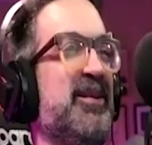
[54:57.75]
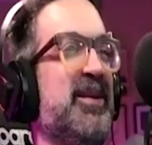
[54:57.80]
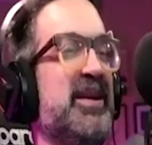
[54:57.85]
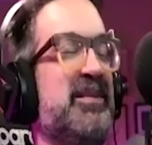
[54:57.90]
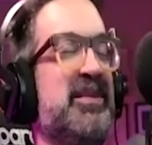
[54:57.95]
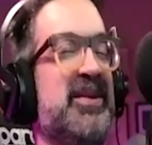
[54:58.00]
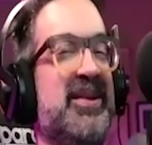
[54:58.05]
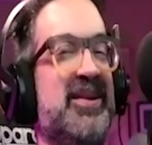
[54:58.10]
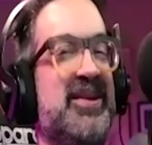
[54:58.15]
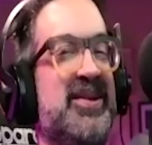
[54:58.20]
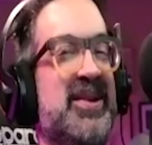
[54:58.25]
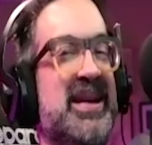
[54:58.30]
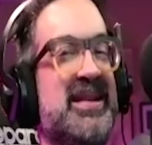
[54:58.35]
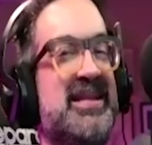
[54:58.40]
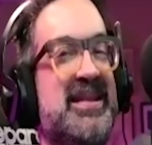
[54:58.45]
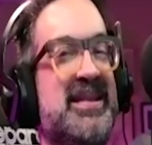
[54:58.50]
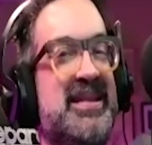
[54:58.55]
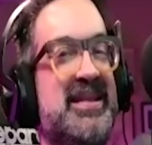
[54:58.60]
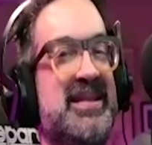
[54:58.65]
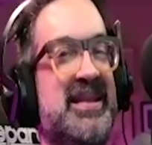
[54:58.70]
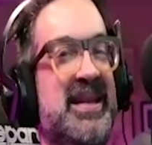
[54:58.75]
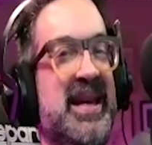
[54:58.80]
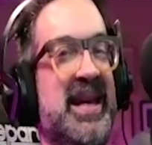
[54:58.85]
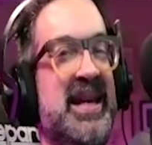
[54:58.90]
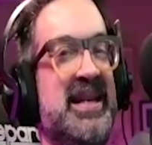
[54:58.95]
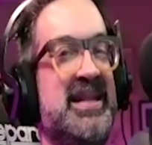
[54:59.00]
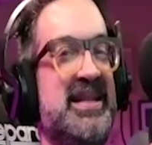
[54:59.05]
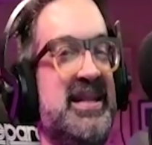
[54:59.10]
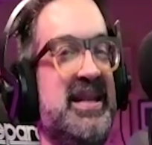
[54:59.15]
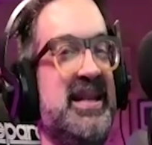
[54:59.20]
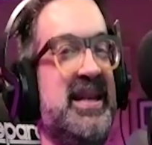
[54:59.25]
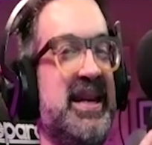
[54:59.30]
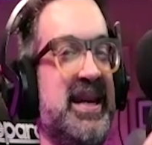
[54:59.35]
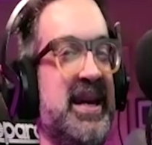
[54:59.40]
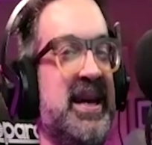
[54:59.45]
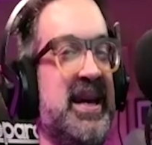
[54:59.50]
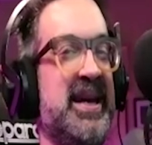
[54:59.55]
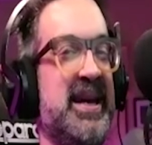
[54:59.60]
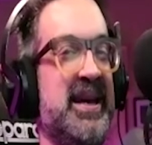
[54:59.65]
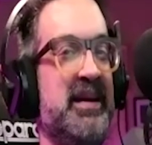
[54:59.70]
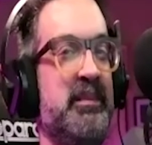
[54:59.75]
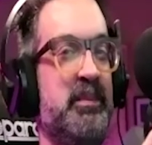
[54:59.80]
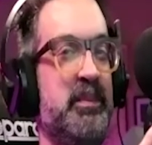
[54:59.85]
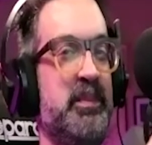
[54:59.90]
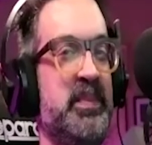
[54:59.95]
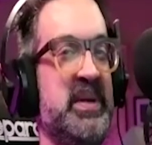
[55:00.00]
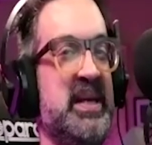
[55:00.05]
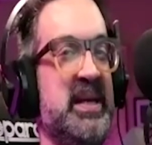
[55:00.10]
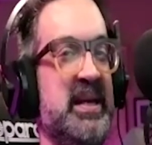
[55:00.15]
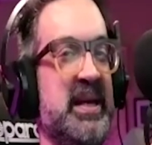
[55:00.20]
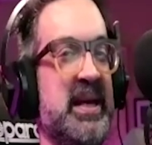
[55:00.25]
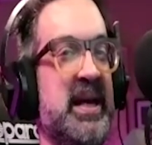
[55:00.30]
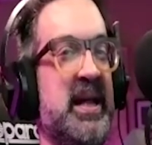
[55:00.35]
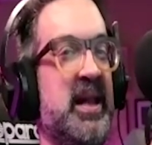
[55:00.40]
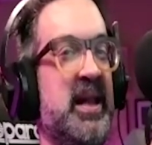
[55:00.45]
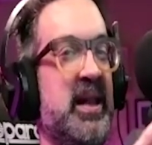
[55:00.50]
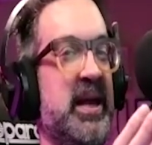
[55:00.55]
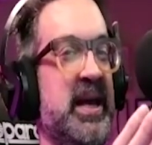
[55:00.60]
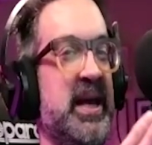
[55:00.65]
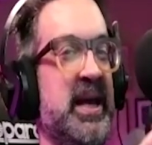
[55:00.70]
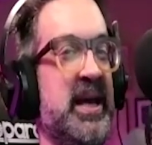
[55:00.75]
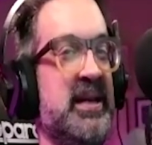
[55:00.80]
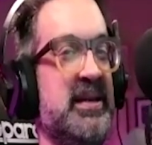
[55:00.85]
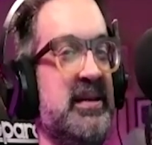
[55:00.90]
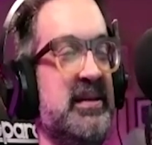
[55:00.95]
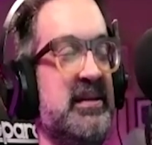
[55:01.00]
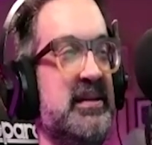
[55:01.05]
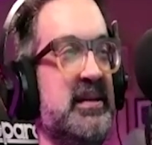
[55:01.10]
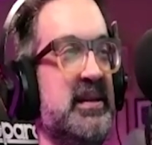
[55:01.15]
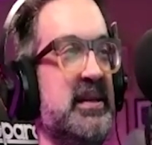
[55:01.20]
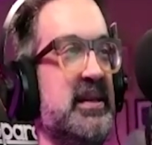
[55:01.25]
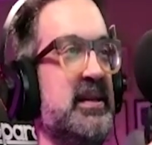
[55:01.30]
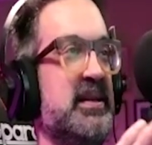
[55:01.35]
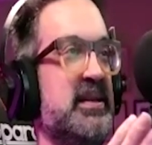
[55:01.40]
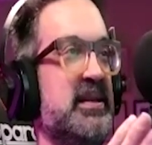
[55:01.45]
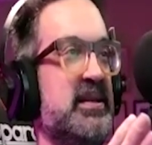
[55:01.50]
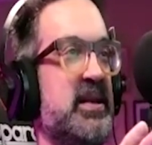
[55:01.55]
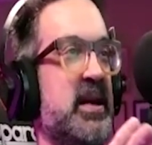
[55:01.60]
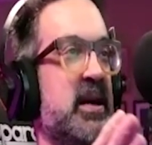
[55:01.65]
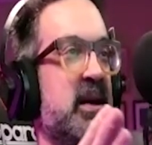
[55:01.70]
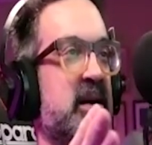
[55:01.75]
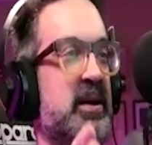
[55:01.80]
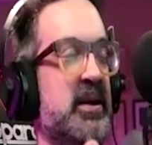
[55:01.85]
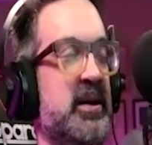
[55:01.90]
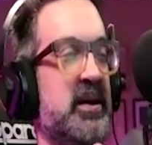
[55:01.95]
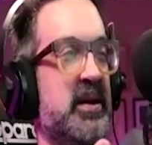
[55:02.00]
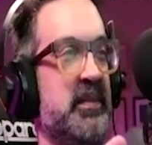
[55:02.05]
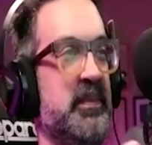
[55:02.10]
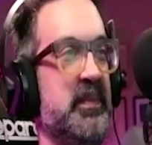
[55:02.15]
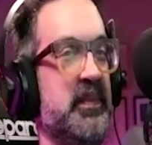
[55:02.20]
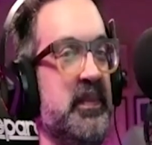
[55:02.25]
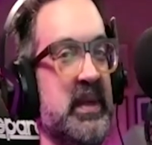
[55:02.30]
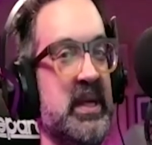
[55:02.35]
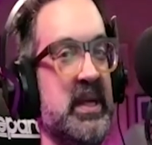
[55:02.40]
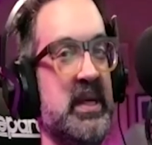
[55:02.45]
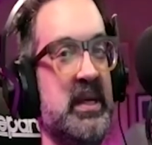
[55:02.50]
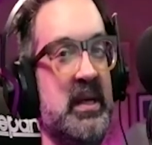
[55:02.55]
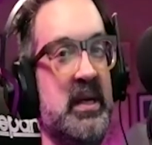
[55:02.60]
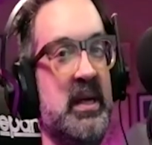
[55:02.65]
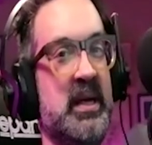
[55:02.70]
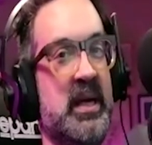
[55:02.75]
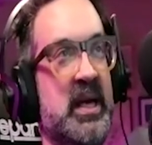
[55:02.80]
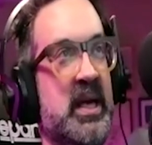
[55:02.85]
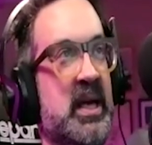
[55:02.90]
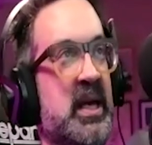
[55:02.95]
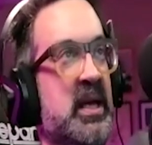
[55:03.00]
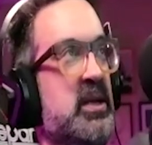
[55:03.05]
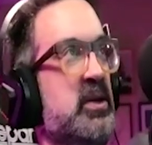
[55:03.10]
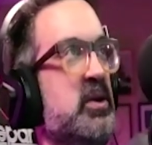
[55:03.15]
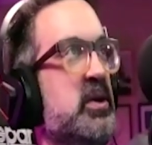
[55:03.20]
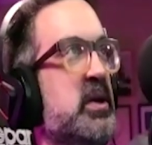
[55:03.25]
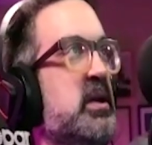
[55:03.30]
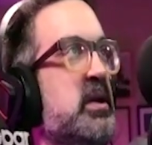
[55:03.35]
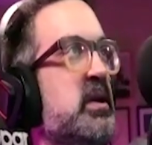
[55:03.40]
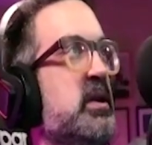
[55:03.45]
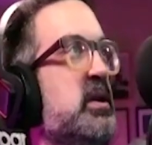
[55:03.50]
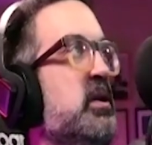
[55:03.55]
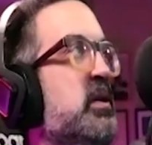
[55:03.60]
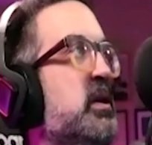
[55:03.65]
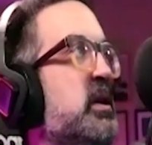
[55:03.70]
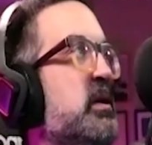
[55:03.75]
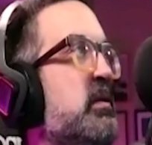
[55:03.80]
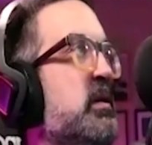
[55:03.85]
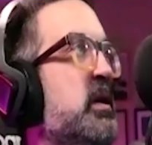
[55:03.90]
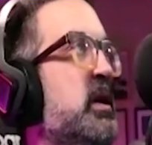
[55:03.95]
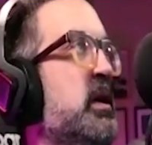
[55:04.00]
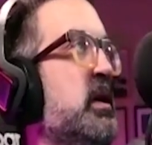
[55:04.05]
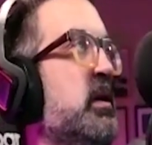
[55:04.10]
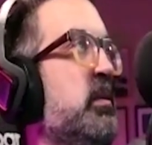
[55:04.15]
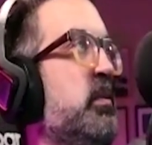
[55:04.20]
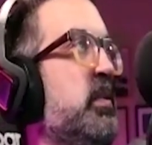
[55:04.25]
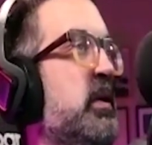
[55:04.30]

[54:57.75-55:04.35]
address is A T K P L N dot com. And you can, you can uh, probably